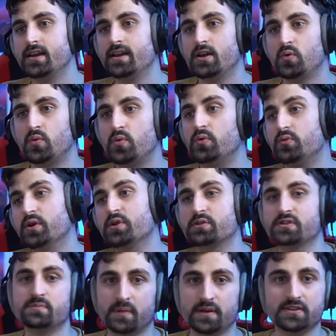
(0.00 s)
one of
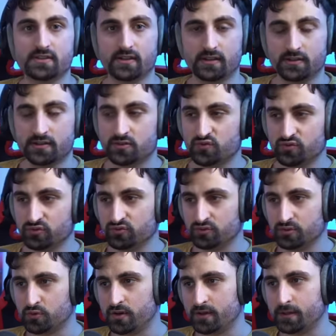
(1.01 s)
these players that learns really,
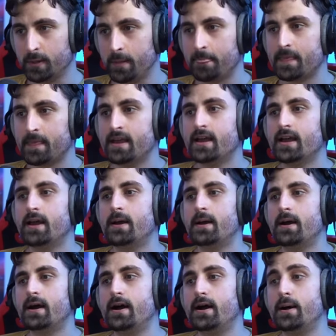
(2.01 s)
really quickly.
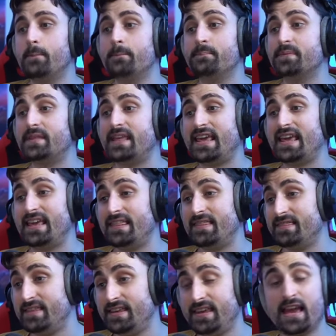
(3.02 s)
Um,
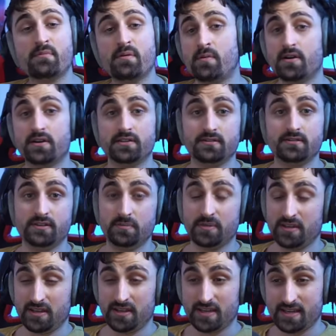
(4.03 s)
the MMR in
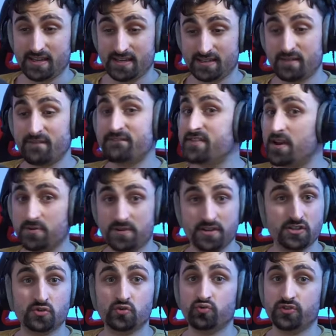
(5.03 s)
DBD is very
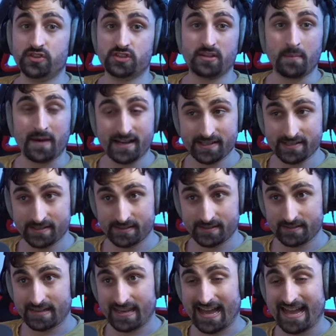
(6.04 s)
easy to reach the max,
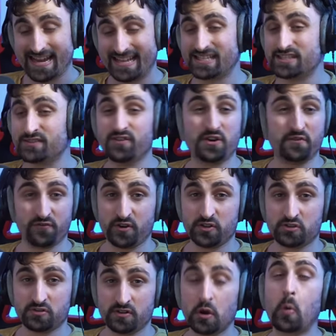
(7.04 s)
and it's very
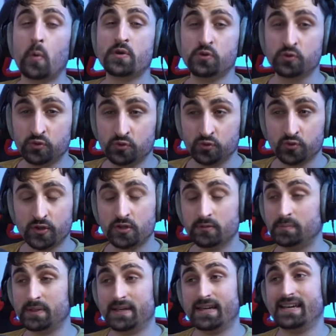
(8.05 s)
frustrating when you do and you
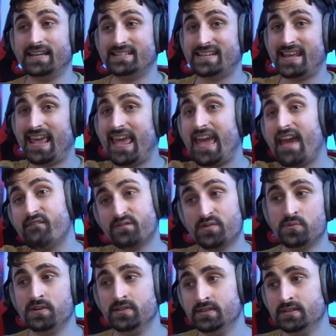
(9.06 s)
play against
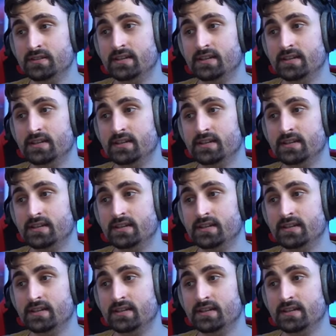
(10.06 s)
everyone